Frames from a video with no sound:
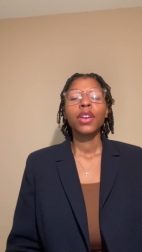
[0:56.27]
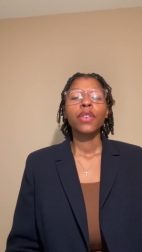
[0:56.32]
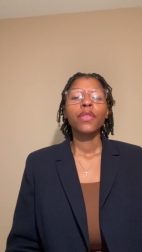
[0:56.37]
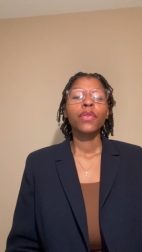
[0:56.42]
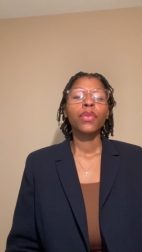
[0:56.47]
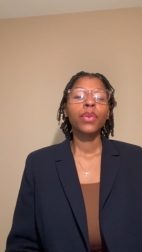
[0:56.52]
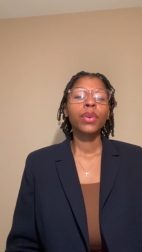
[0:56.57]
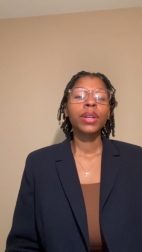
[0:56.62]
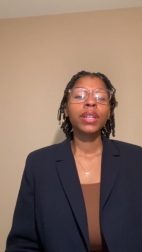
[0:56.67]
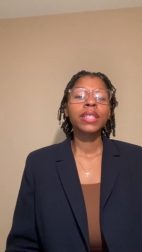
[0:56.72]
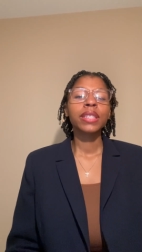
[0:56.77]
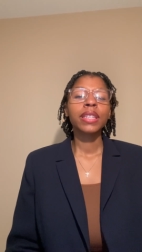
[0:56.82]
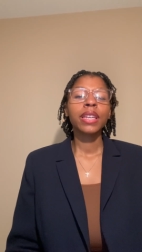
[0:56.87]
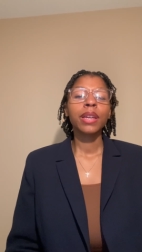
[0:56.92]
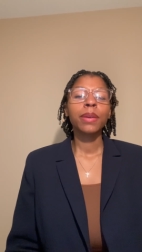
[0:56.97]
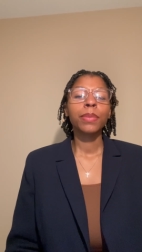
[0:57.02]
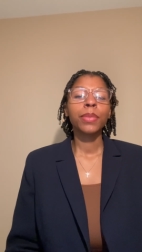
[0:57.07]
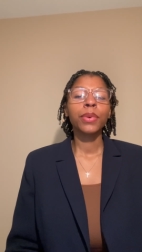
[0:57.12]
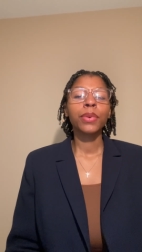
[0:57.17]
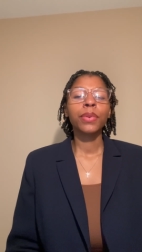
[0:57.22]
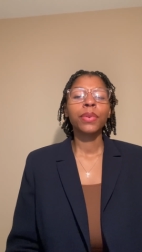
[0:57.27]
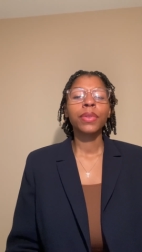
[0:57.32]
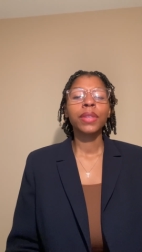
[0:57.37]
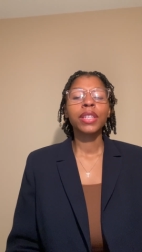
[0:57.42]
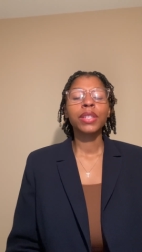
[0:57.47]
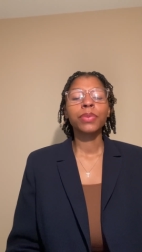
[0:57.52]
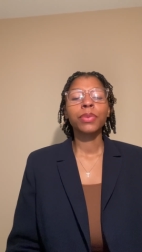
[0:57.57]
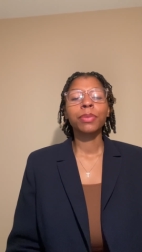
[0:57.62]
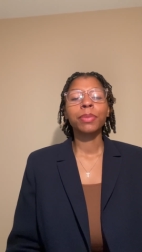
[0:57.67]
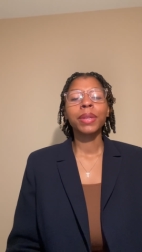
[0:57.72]
For example,
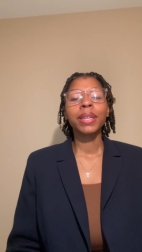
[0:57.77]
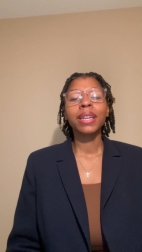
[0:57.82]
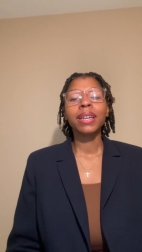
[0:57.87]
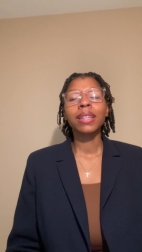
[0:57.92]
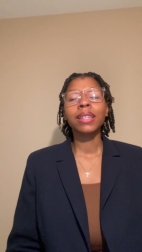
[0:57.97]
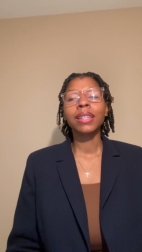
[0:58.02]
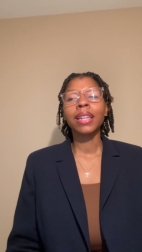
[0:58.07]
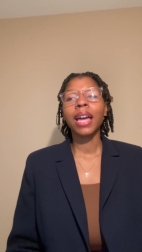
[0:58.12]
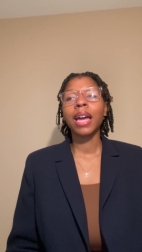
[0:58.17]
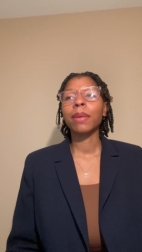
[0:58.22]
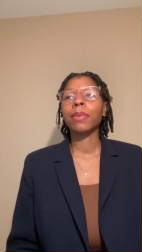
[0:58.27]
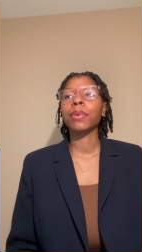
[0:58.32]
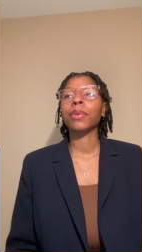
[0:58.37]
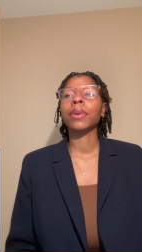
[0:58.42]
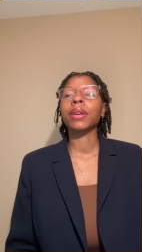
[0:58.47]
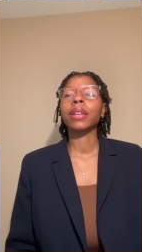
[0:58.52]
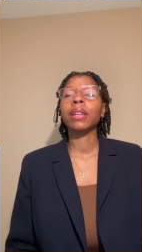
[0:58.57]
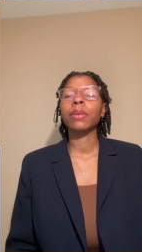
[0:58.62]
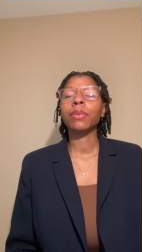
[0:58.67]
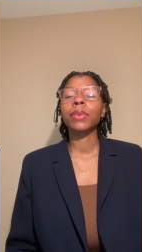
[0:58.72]
this would be collaborating